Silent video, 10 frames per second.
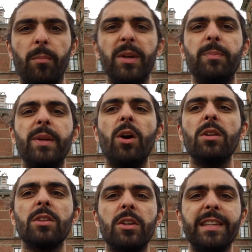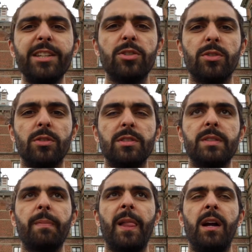But beyond conditionals,
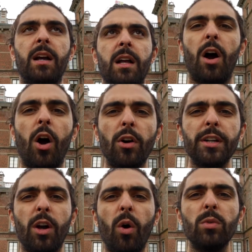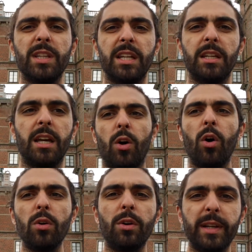hard coding
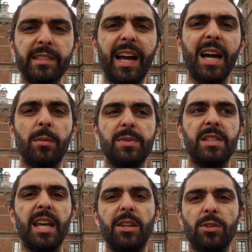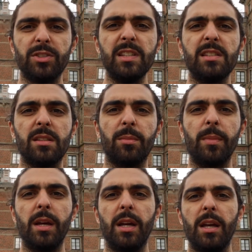concrete types in your
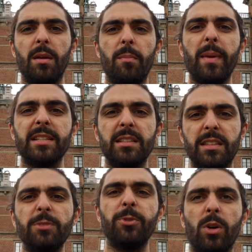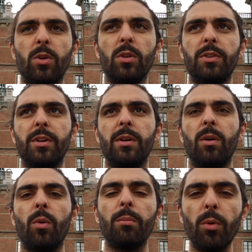system makes it difficult
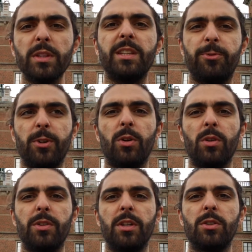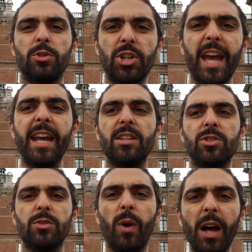or more difficult to
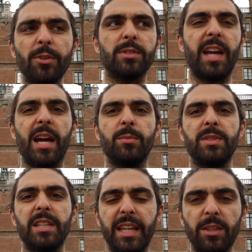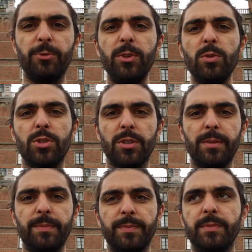change to other types in the
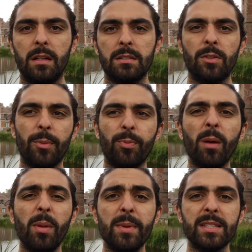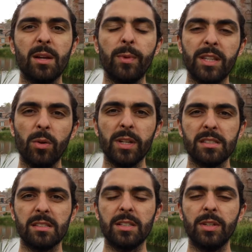future. So the problem is that we don't
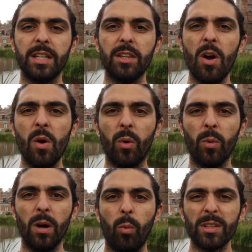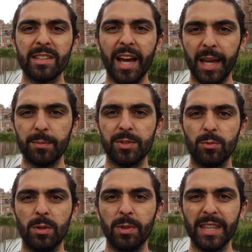necessarily know what types
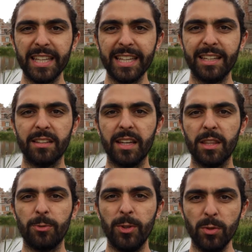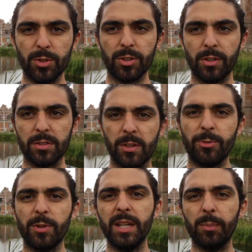we will need in the future. So
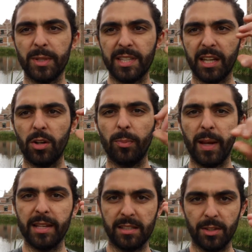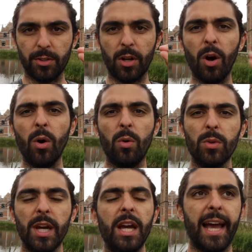if you're in a particular place in your
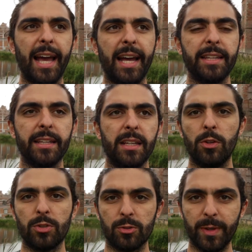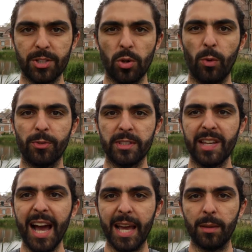code and you switch over
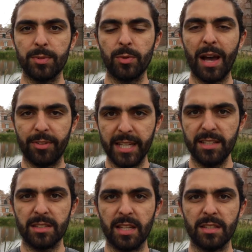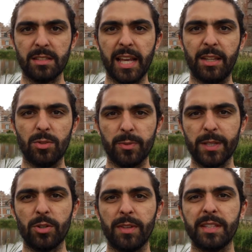types, you have an instance and you
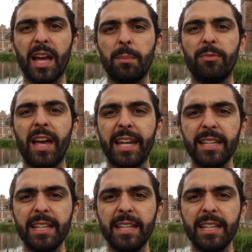switch over the type of that